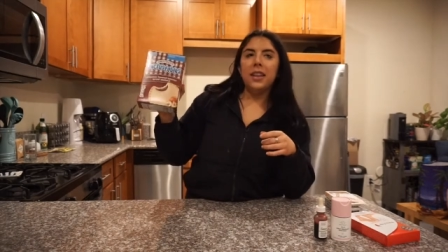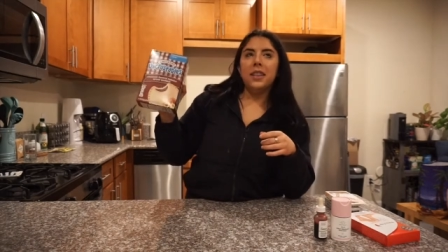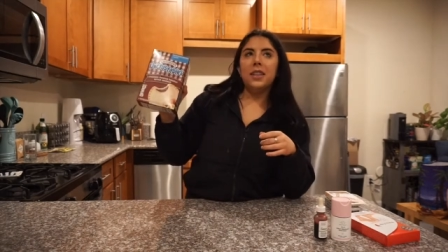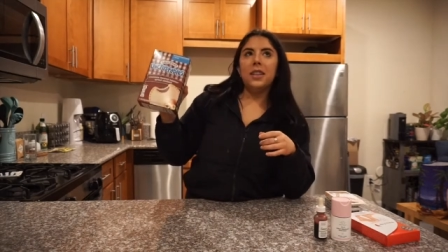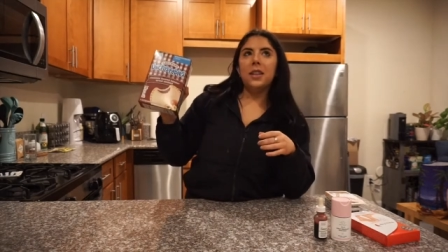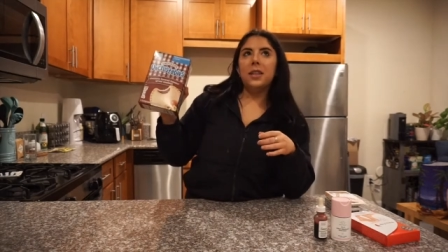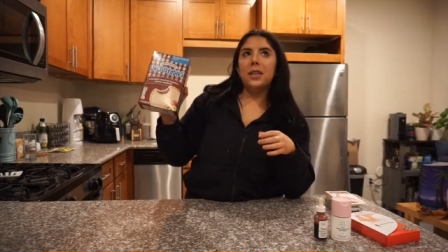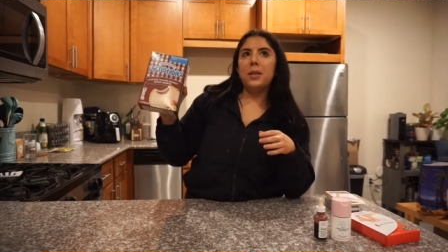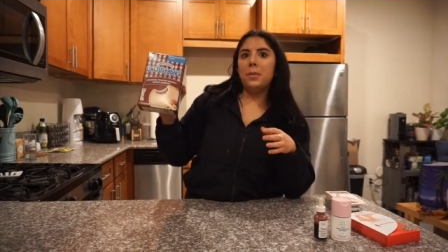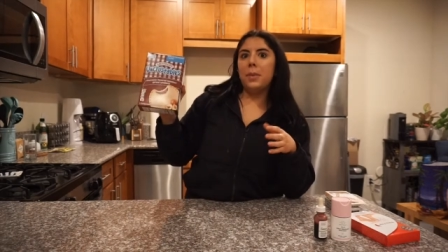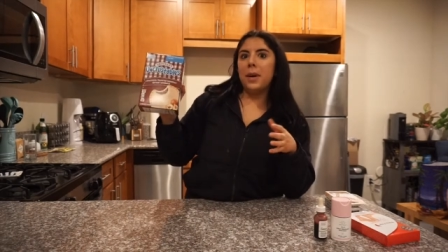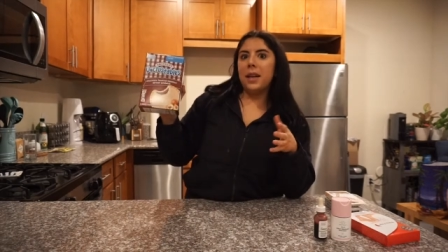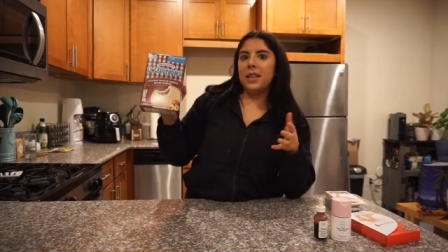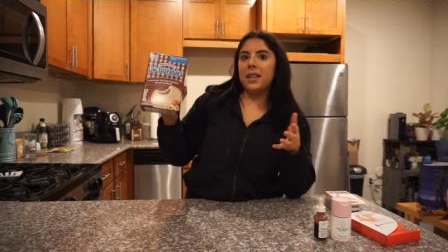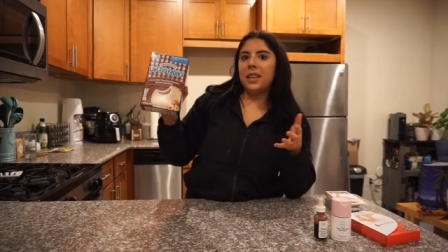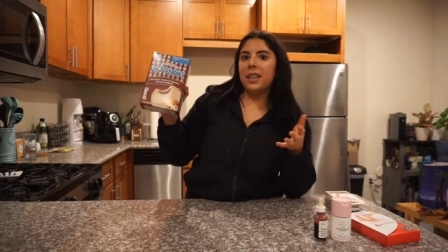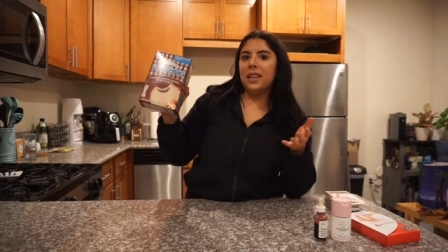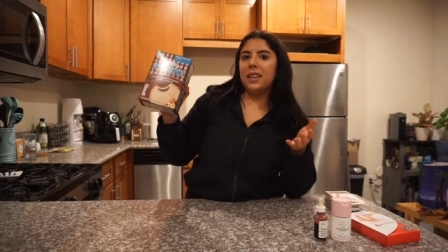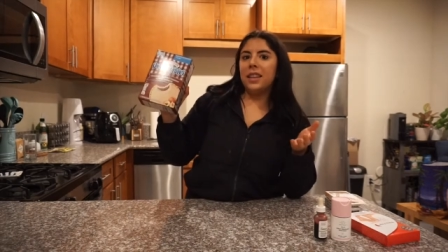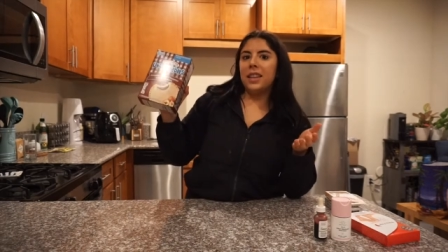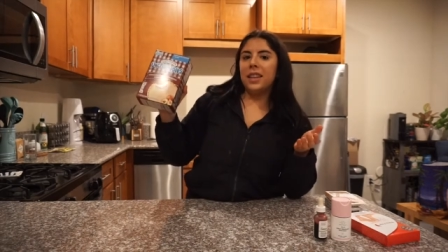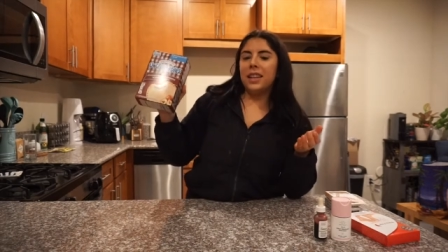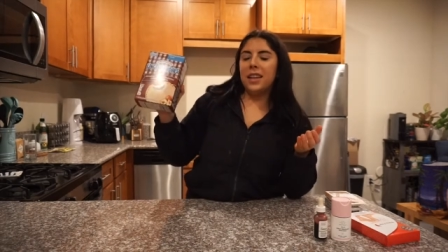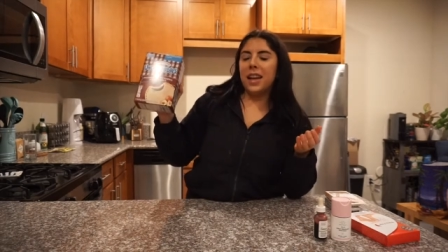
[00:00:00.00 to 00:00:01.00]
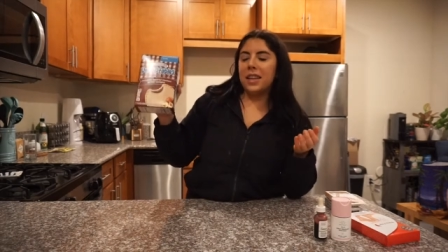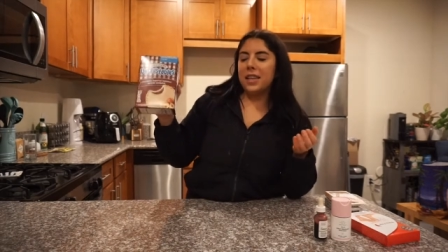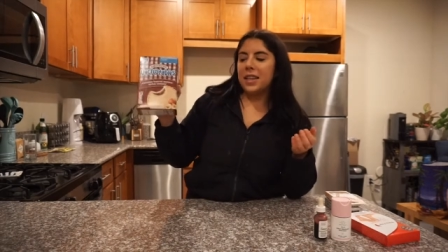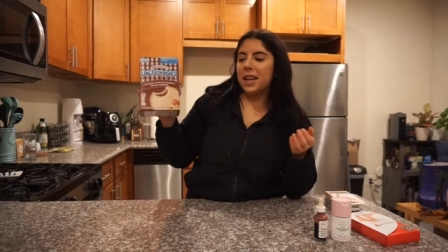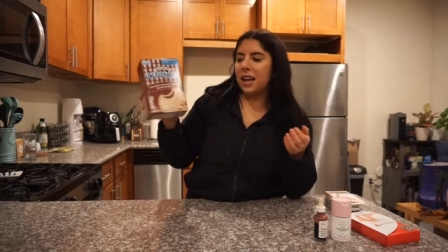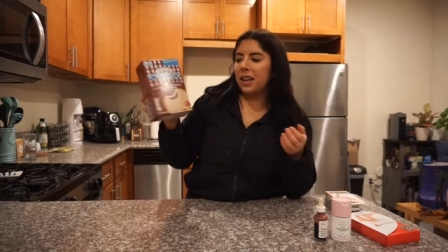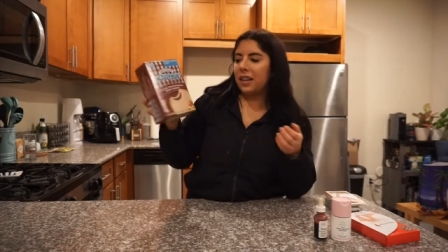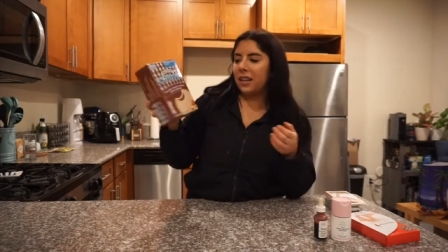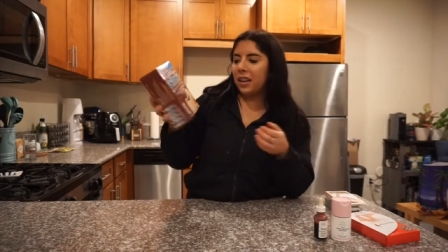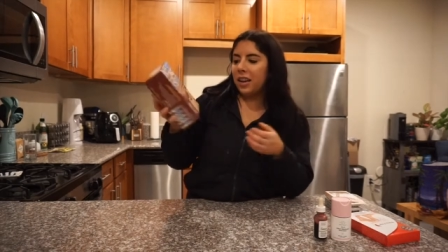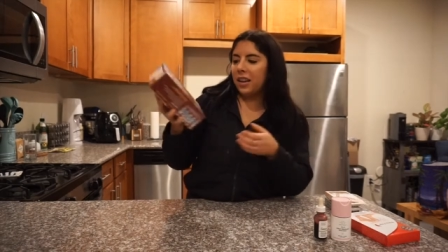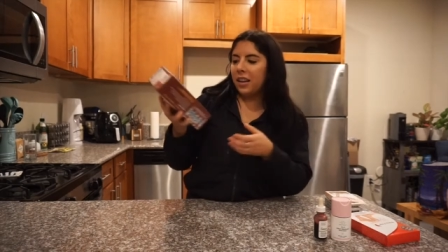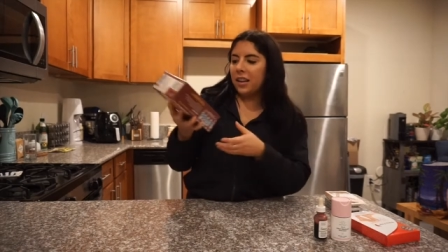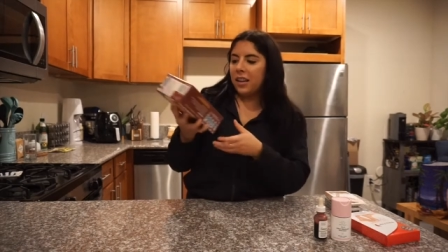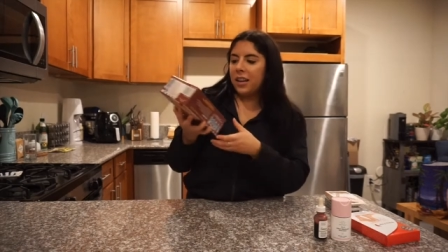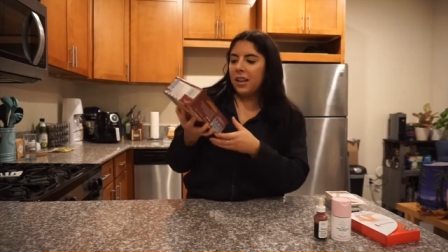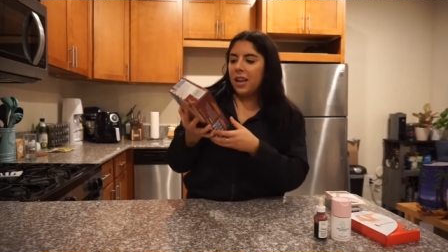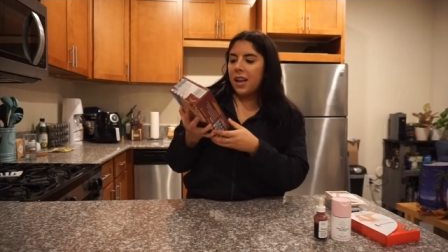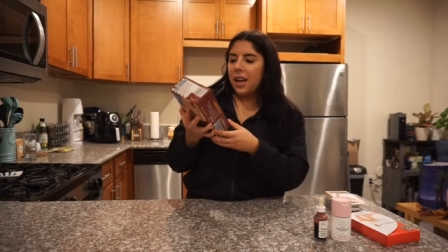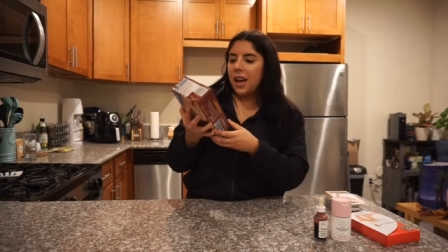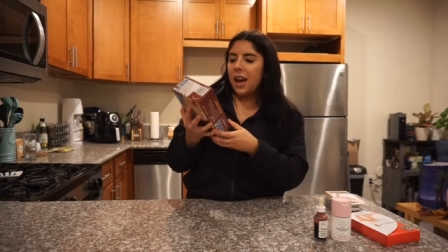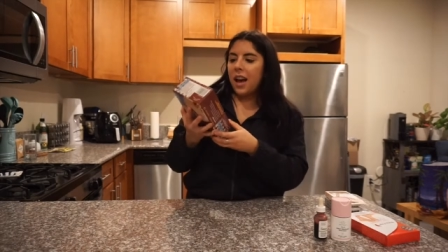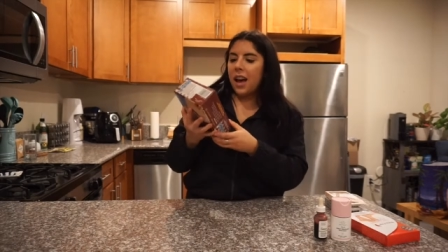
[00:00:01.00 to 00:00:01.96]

So it's basically Nutella.